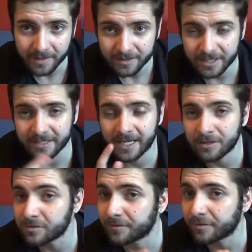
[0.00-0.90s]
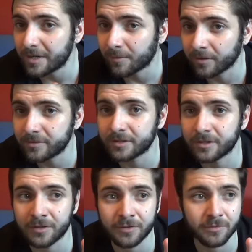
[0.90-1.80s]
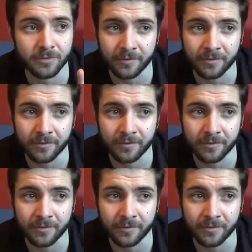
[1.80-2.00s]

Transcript: She can then use a free one to do